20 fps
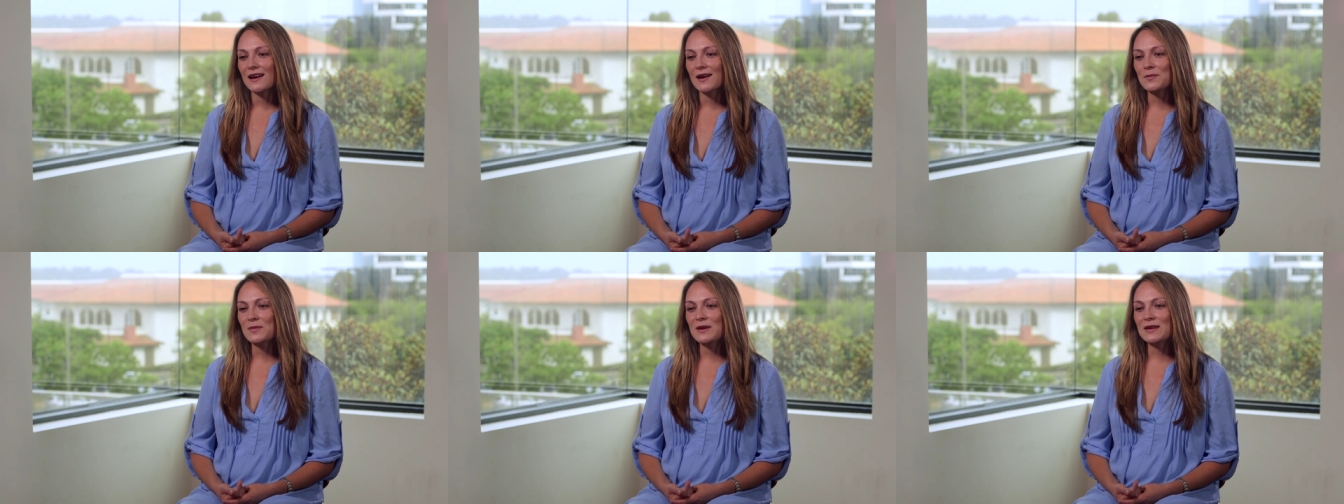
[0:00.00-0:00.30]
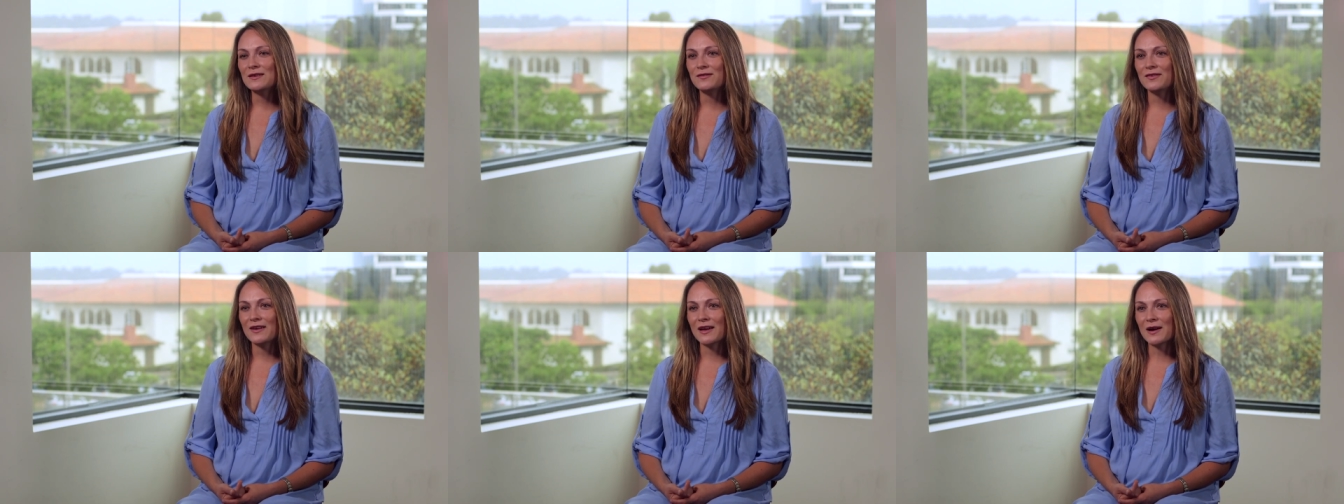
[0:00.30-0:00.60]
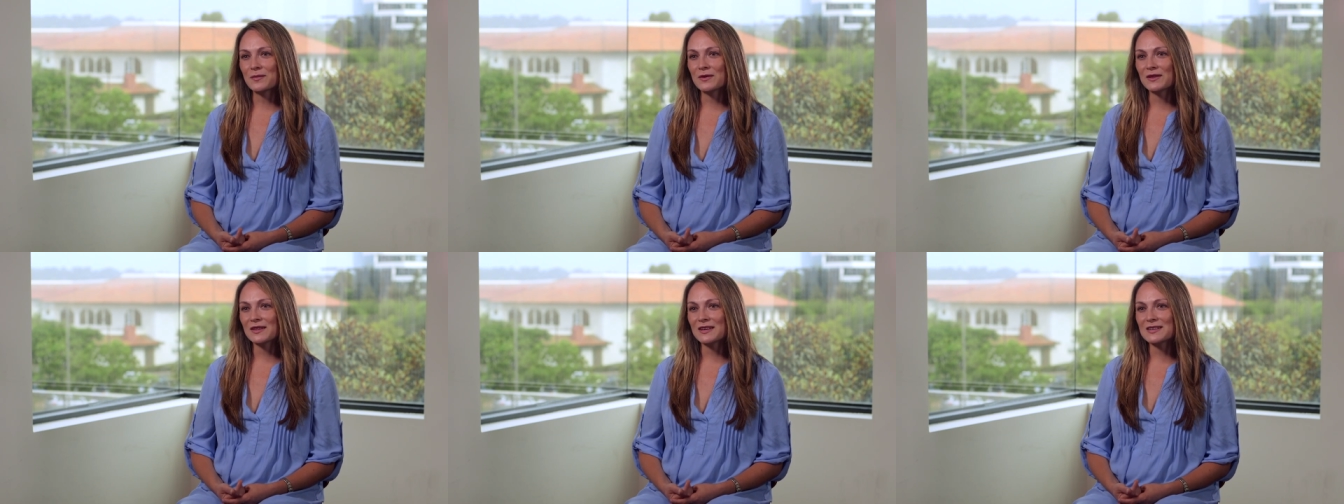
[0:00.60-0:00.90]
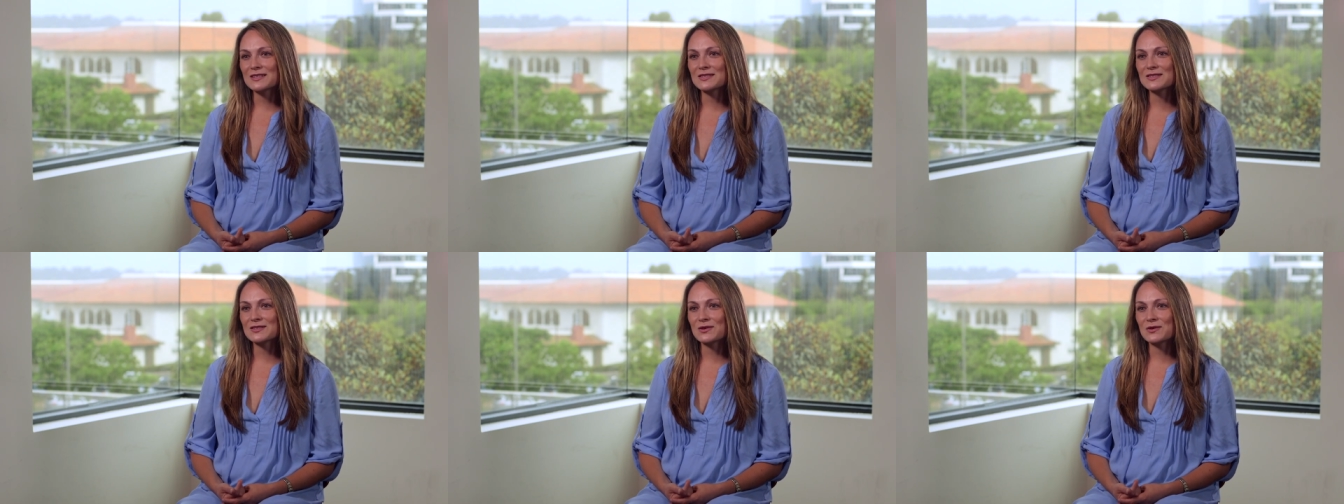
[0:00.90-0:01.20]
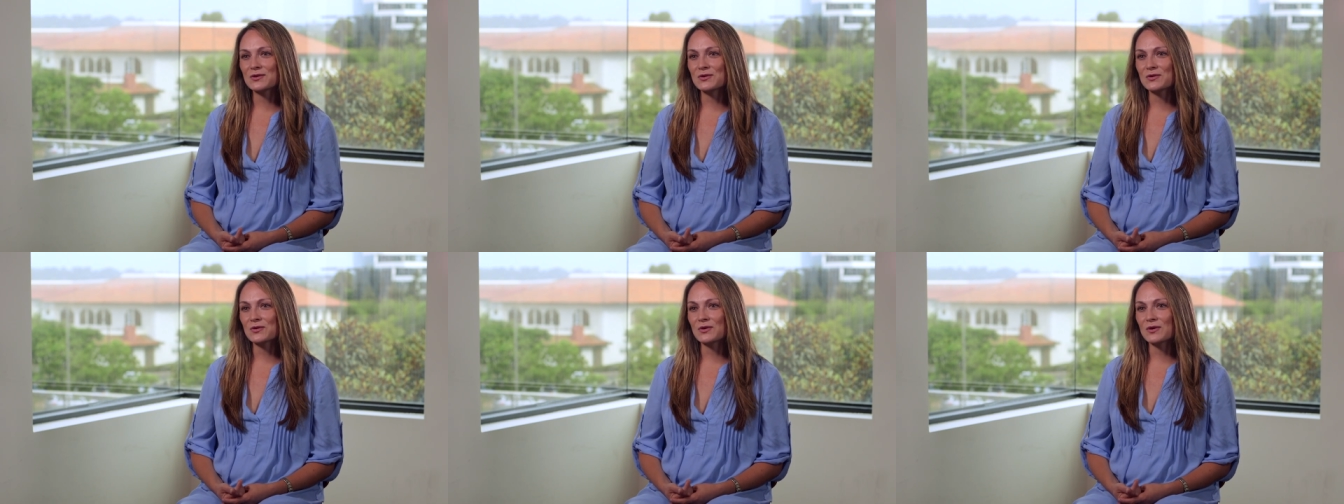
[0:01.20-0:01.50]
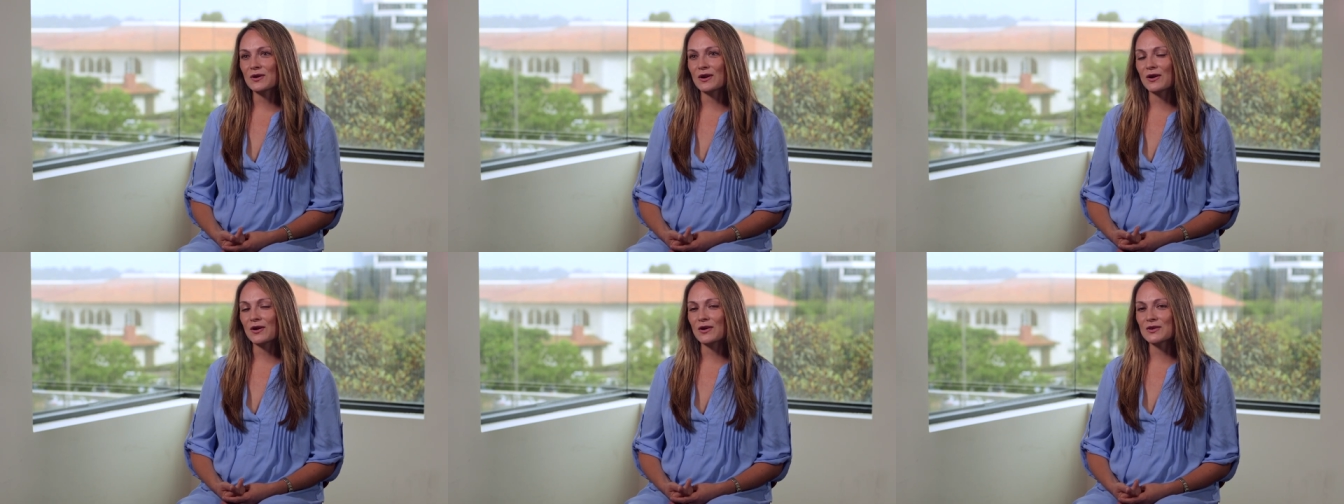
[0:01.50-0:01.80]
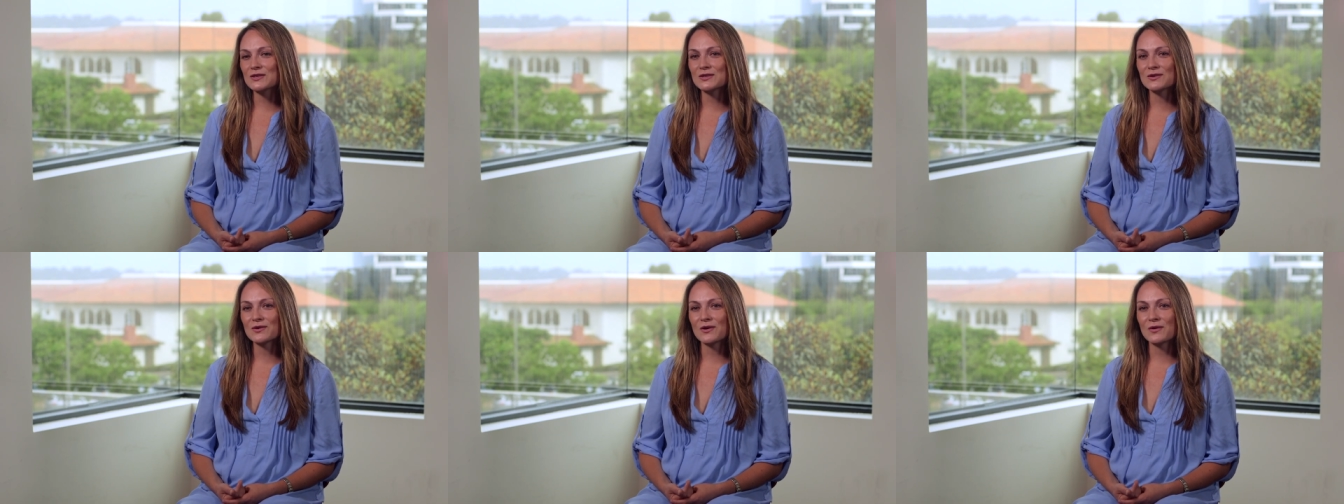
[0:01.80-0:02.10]
meet families who are
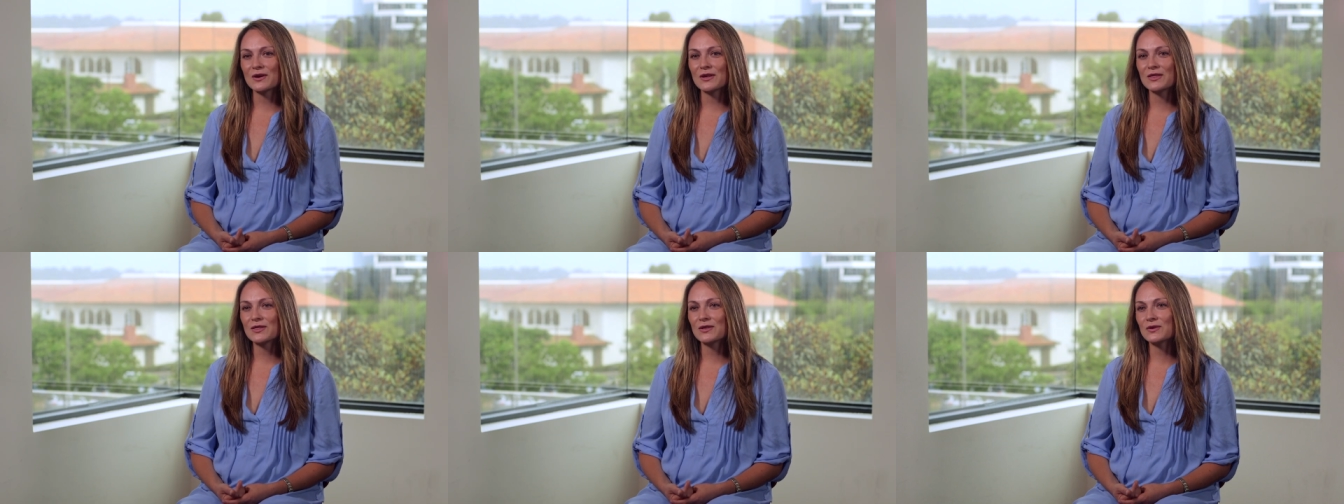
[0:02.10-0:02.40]
also going